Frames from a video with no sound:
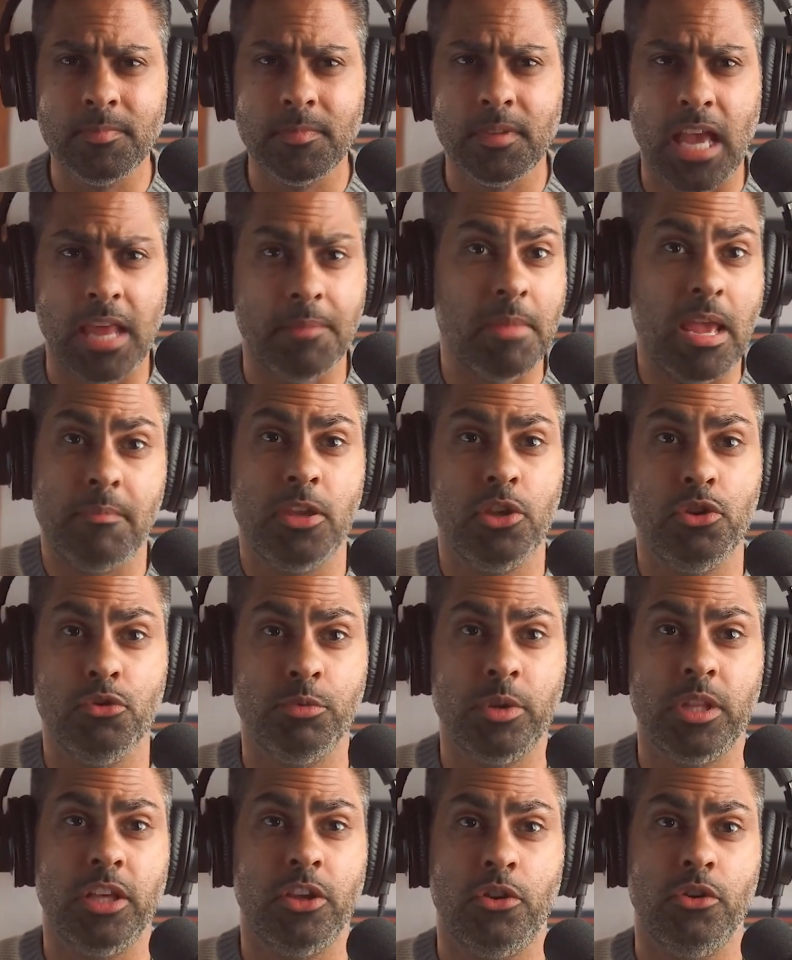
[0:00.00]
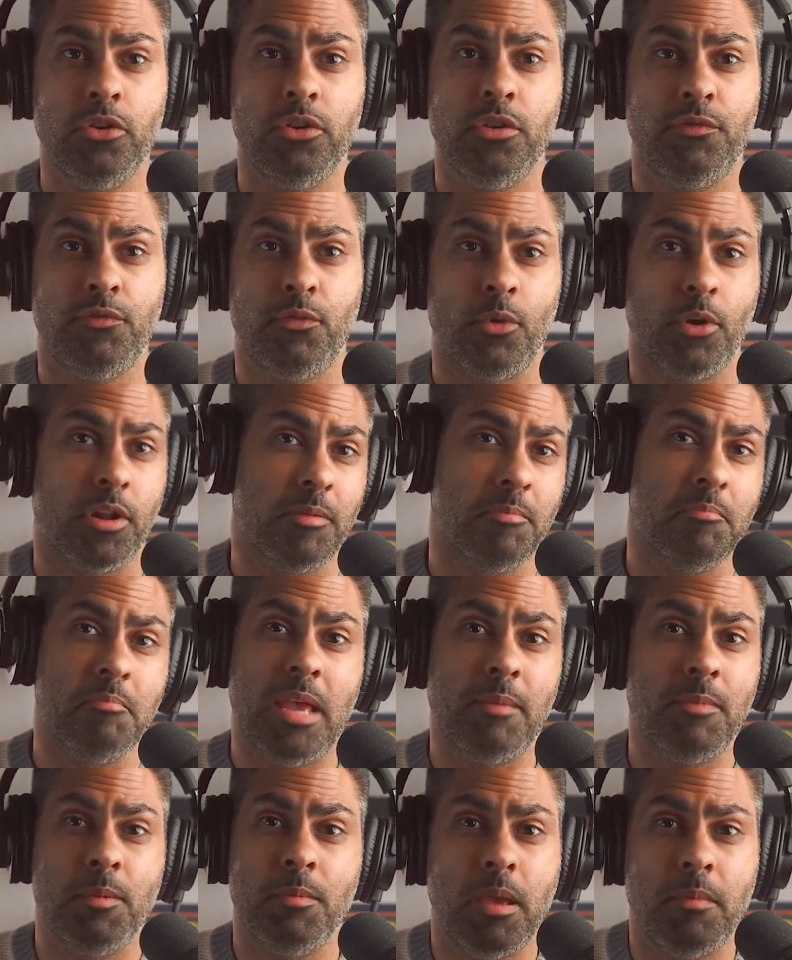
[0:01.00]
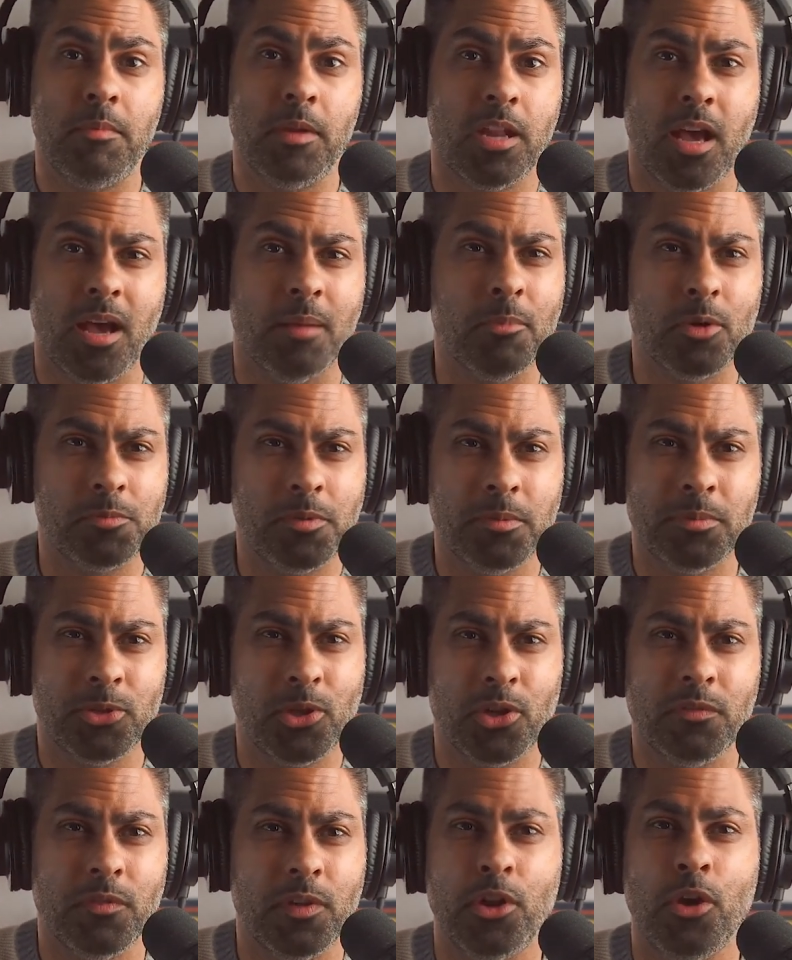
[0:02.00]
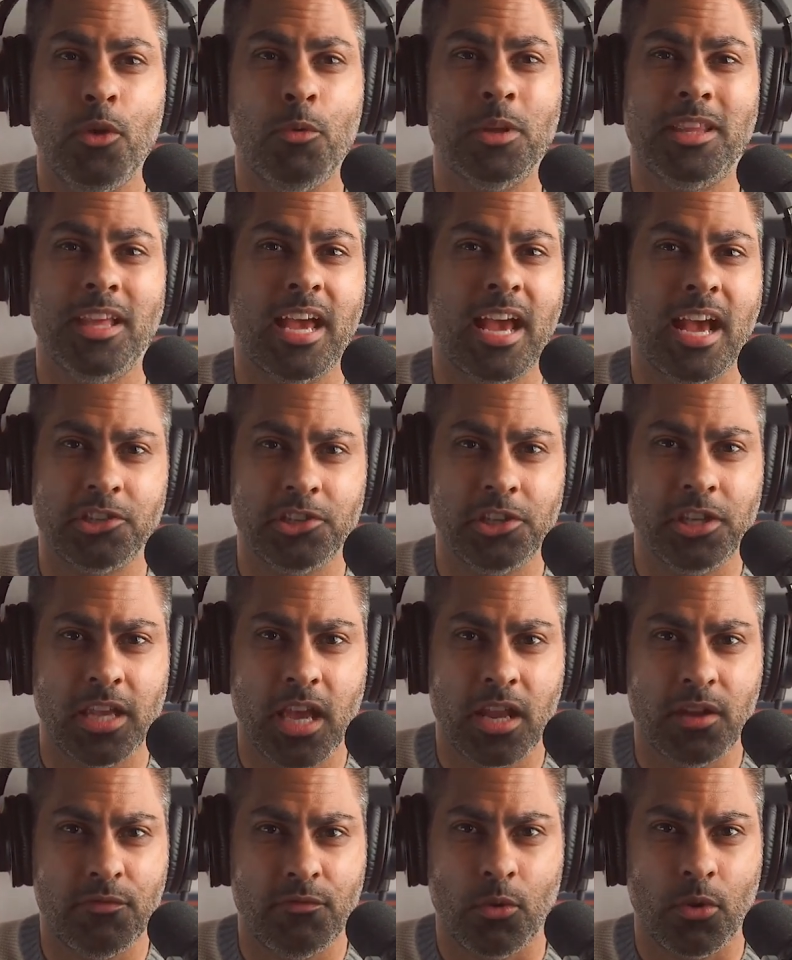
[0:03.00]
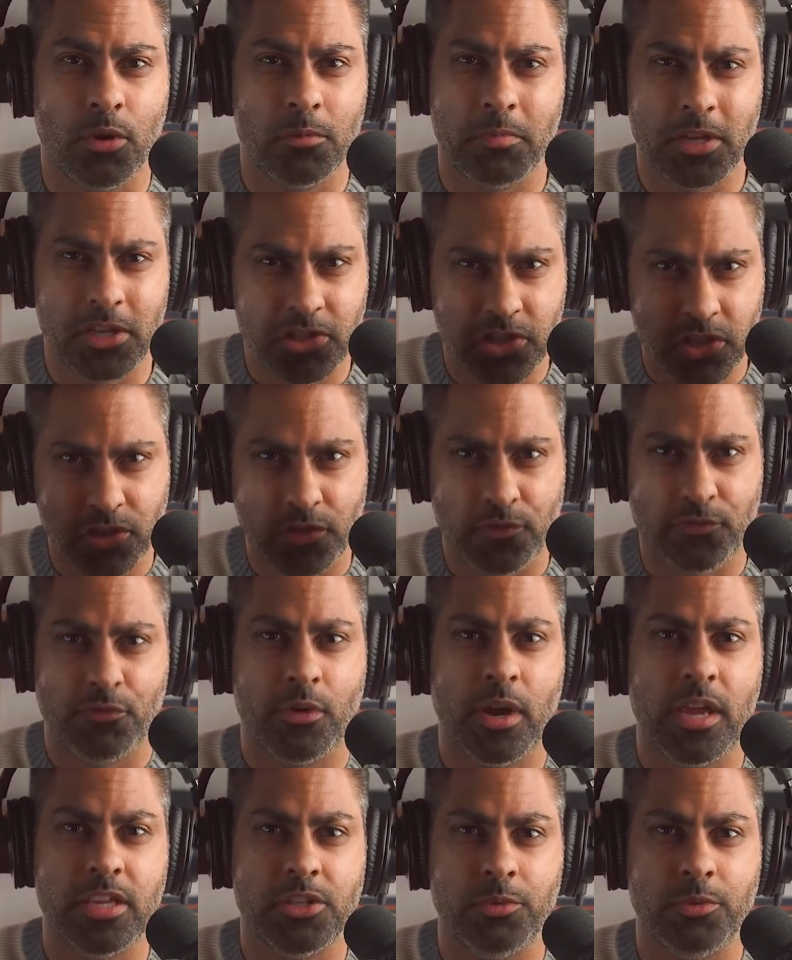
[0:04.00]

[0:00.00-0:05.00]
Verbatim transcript: and maybe you really couldn't afford it. Maybe, maybe not. Most people don't even know what they actually can afford, but it's just a phrase